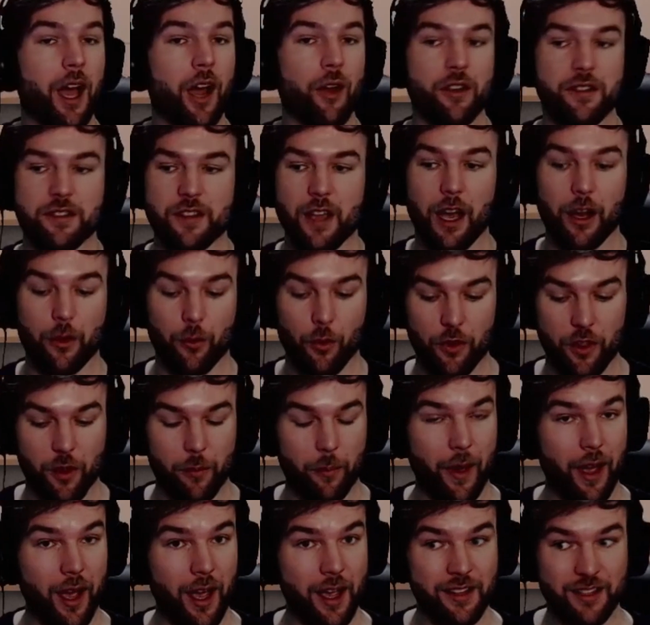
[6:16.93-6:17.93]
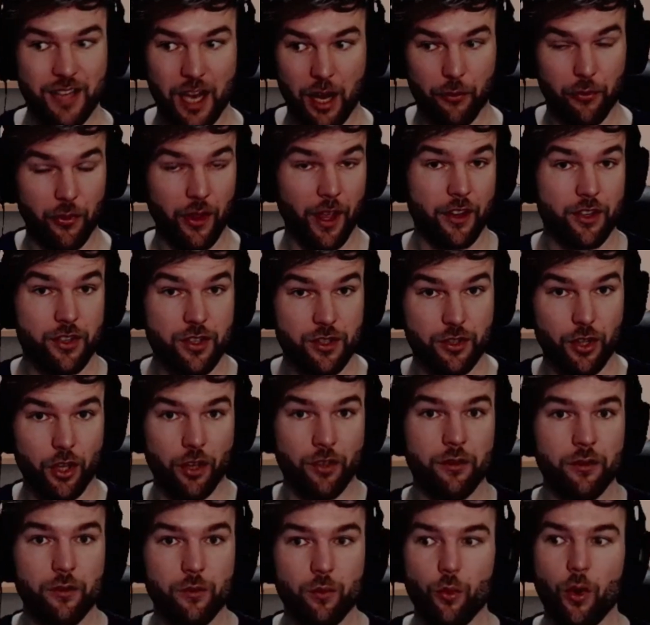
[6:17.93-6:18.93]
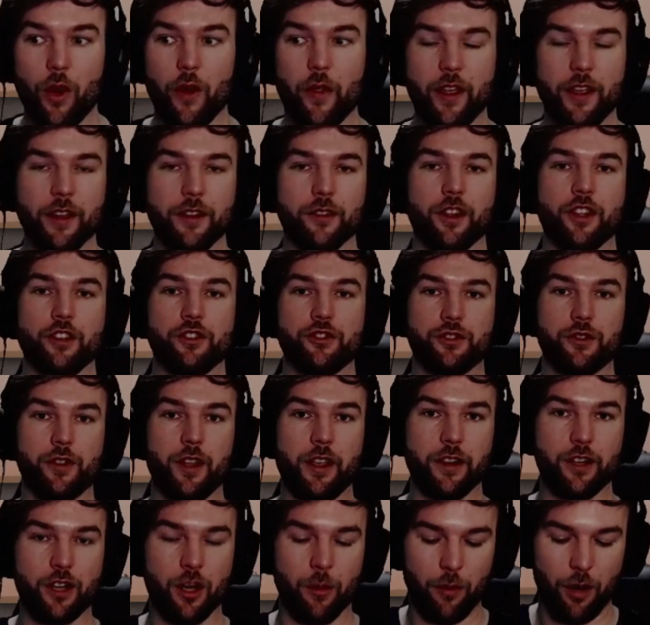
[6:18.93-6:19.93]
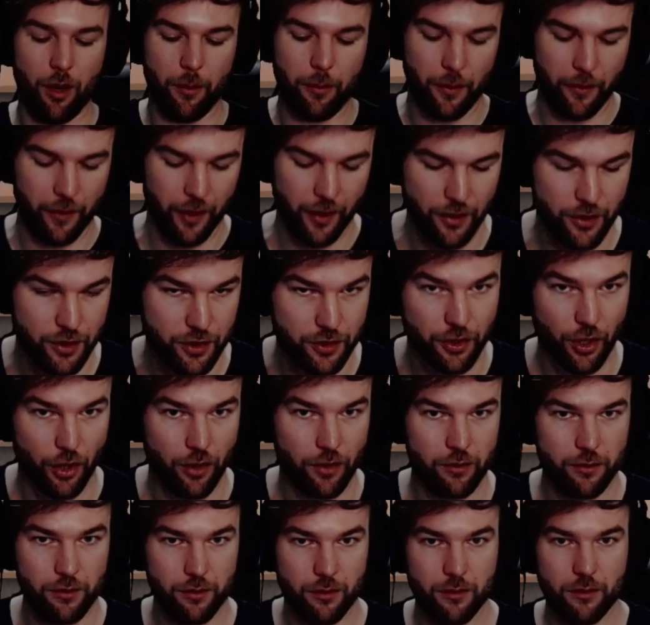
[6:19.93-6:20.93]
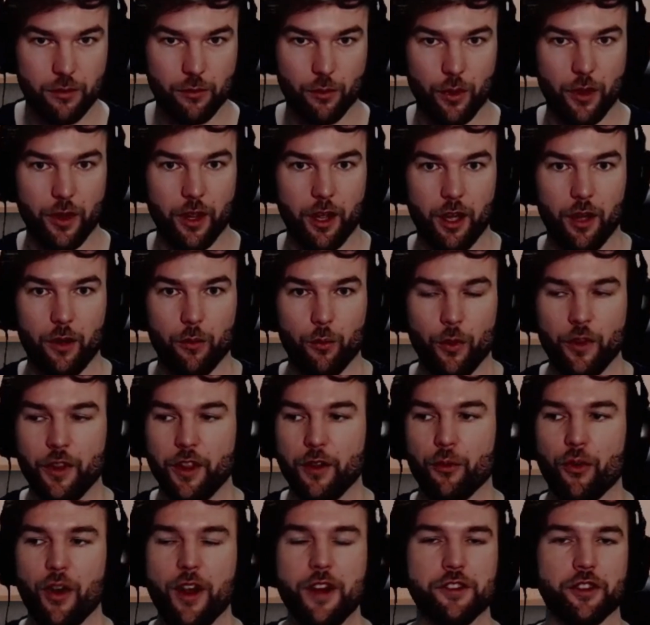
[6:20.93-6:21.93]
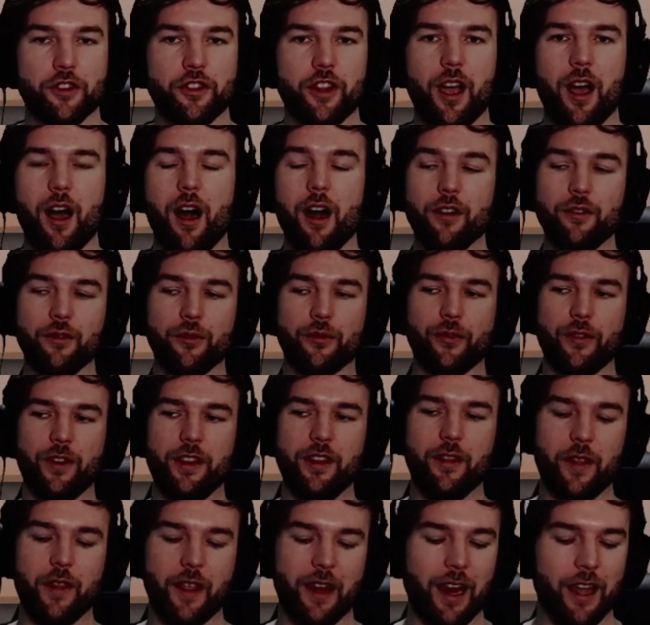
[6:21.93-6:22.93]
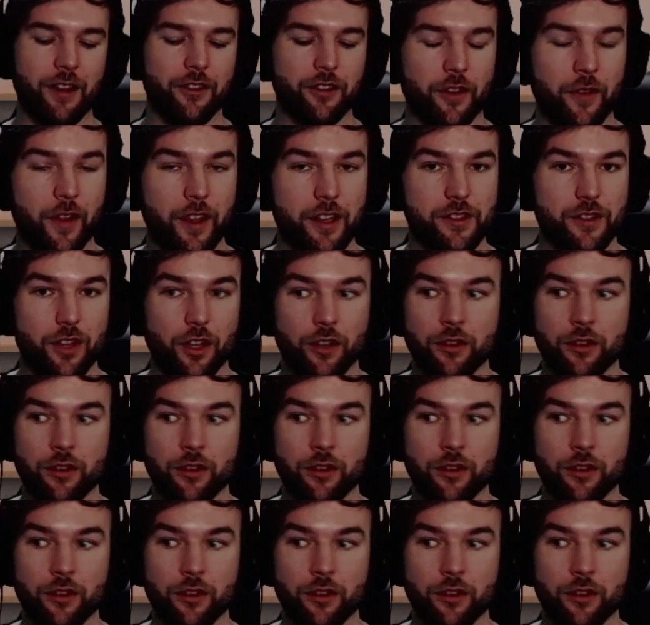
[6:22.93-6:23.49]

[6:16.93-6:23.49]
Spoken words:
bear attack, where the bears have that stun, where they come up and they stun, where when they raise on their hind feet and they land and they